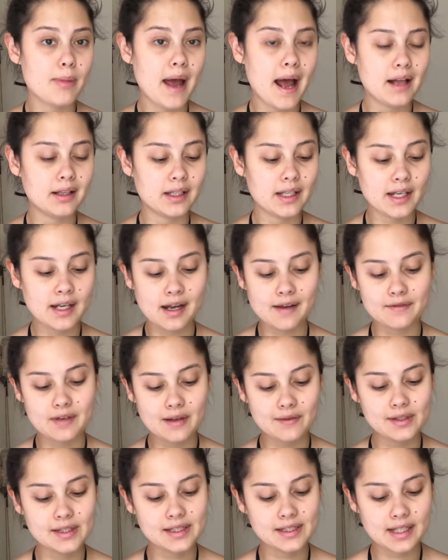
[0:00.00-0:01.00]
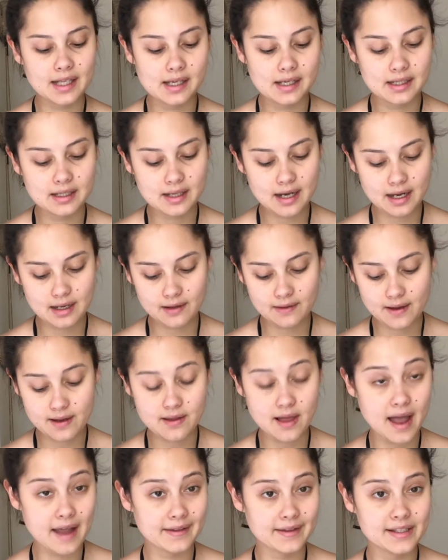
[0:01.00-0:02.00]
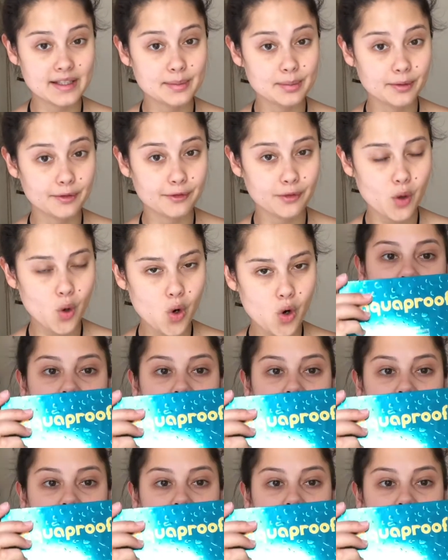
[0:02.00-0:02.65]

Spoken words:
palette and I've never seen anything like this before.